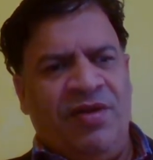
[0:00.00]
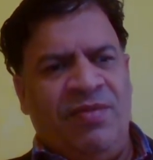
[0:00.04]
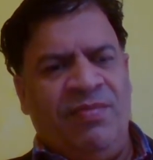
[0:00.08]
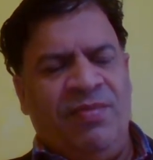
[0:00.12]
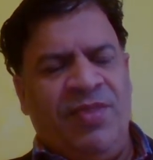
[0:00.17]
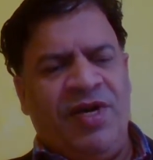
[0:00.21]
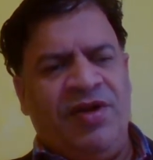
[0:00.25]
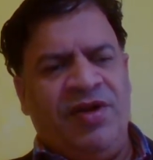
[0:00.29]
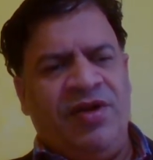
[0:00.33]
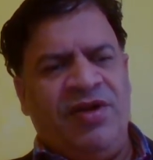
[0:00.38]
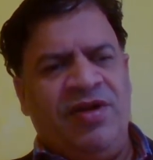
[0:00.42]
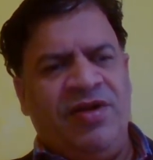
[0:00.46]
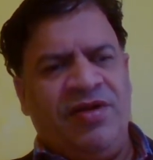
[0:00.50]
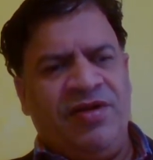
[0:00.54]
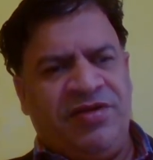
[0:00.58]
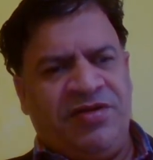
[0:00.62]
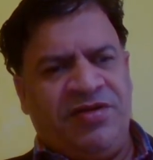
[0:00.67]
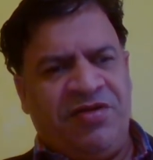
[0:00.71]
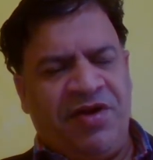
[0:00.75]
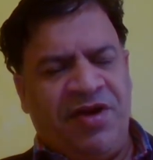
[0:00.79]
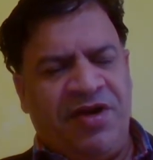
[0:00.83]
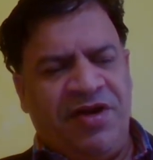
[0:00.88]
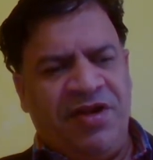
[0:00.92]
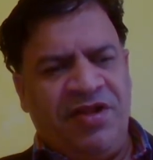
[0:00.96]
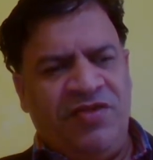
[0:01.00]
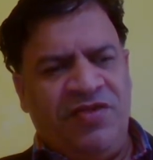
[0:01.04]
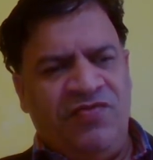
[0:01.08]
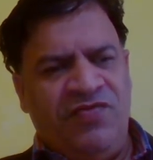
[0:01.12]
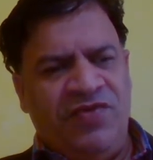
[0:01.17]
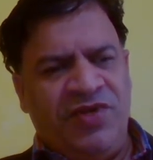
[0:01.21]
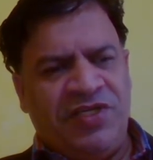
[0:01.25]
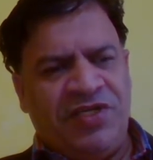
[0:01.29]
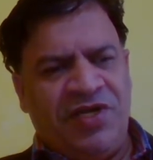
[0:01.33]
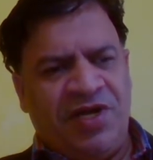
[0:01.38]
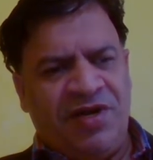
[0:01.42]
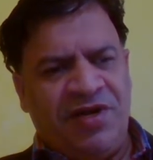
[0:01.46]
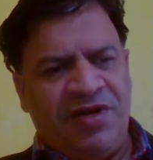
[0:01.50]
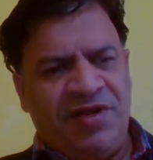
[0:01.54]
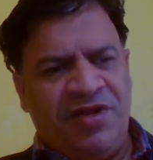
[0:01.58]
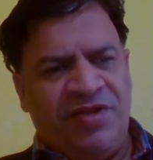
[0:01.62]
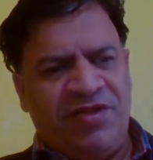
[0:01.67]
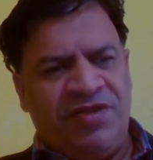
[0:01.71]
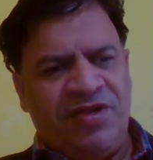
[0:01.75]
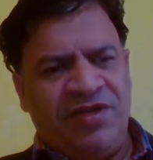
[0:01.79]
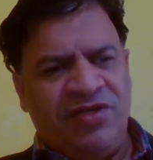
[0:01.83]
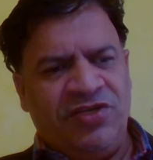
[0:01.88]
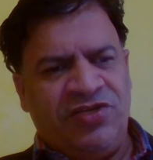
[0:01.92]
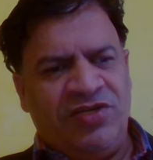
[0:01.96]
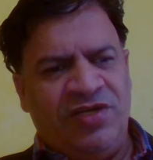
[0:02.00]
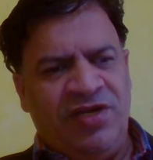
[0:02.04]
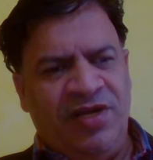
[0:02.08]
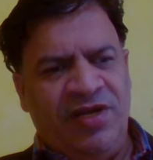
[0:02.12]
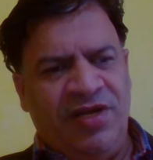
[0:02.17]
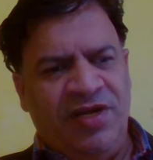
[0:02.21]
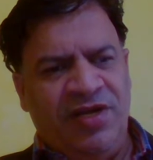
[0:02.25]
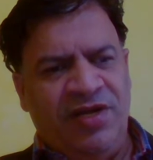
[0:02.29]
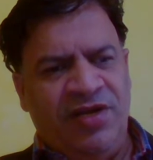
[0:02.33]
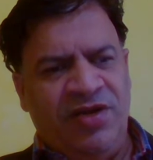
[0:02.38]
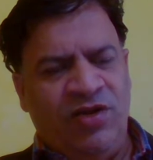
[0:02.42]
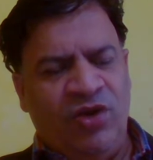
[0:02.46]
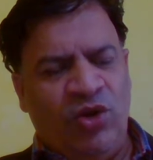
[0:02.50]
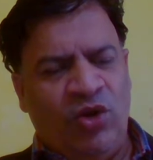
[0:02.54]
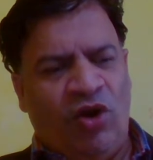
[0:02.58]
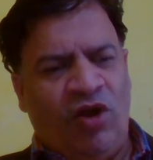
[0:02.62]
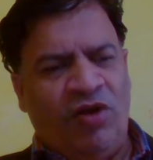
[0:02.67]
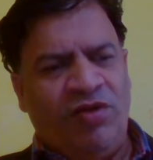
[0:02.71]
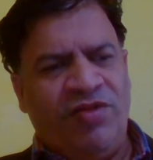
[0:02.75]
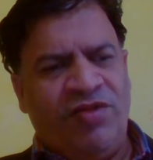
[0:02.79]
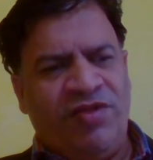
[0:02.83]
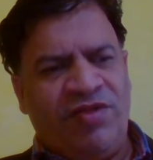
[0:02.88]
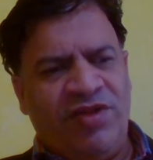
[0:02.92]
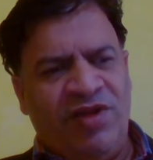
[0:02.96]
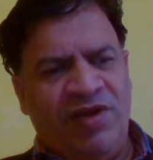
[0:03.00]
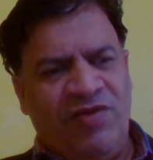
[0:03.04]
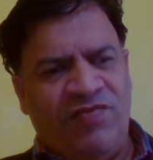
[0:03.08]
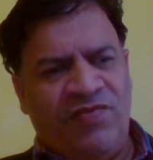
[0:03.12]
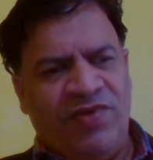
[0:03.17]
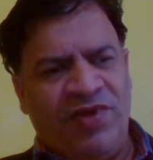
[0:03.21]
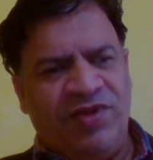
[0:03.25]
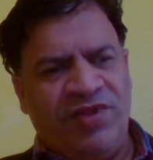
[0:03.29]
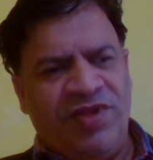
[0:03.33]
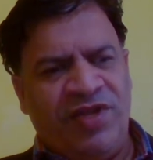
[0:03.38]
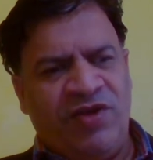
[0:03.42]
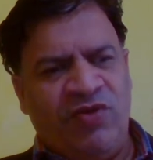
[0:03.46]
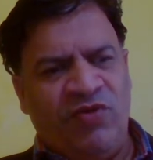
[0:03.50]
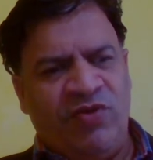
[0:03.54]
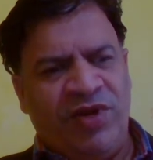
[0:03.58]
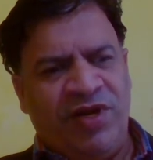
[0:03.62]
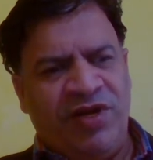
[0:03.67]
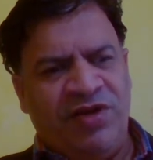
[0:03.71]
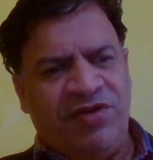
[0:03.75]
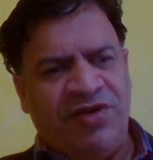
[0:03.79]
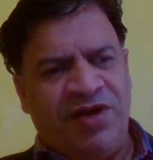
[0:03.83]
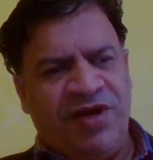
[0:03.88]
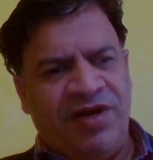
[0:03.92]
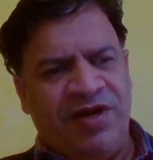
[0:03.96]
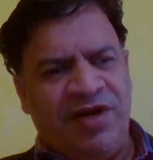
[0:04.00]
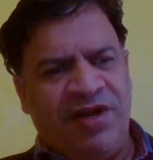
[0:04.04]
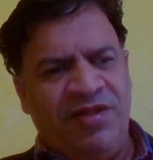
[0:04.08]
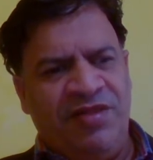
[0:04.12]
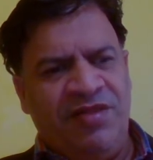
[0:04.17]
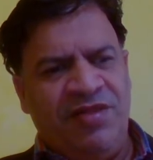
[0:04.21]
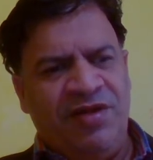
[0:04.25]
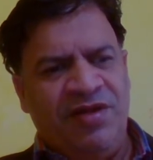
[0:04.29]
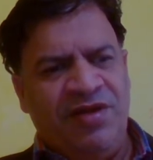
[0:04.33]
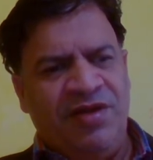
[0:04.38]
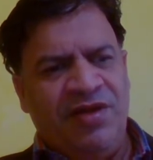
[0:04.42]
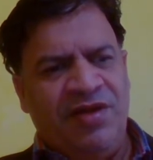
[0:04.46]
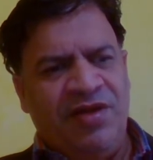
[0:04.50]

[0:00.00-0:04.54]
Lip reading: But the treaties which are essentially non-self-executing treaties,